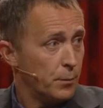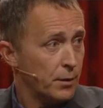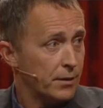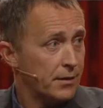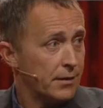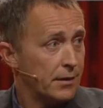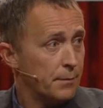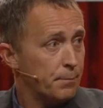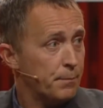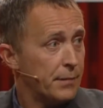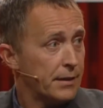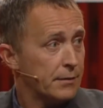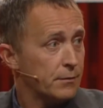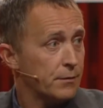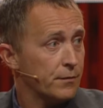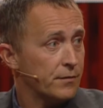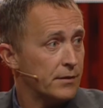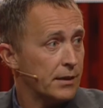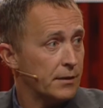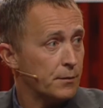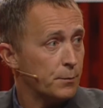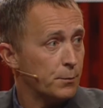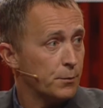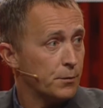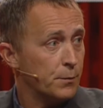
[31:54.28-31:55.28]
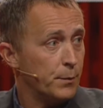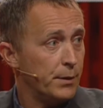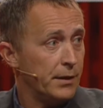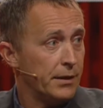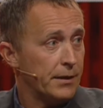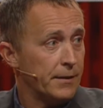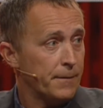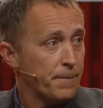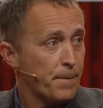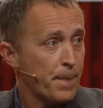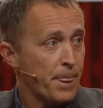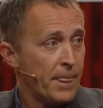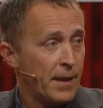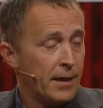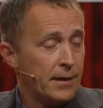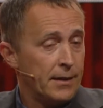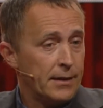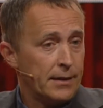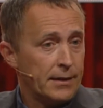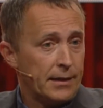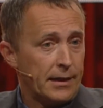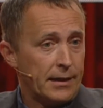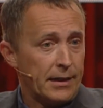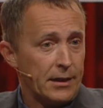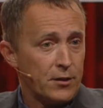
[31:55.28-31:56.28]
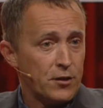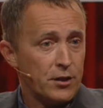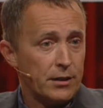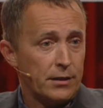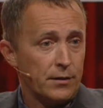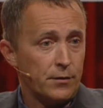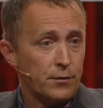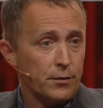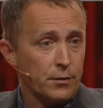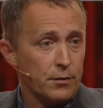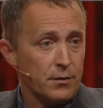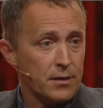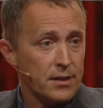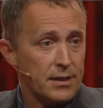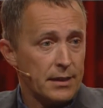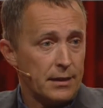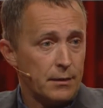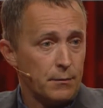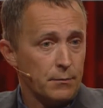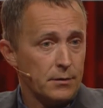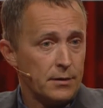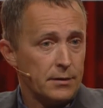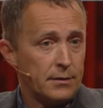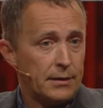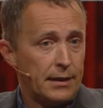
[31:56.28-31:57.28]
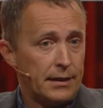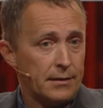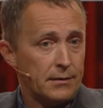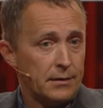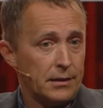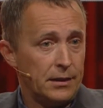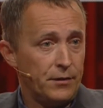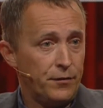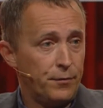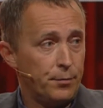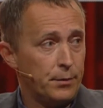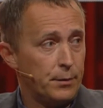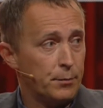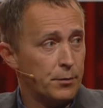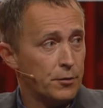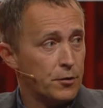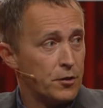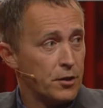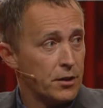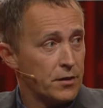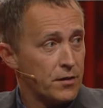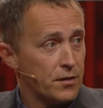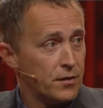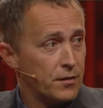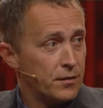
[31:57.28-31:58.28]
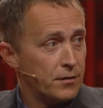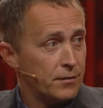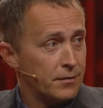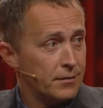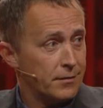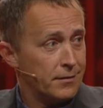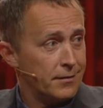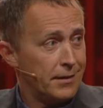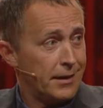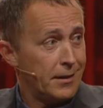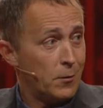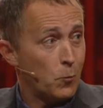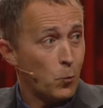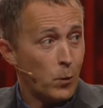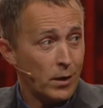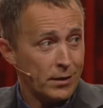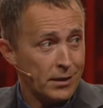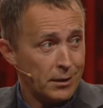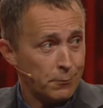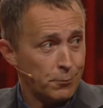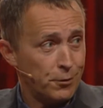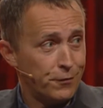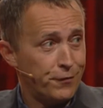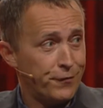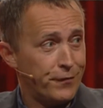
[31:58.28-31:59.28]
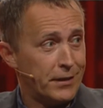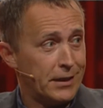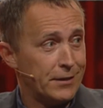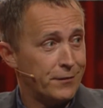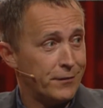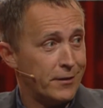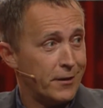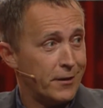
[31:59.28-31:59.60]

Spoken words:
what the impact of that would be. And actually, it turns out that if we would just take one out of five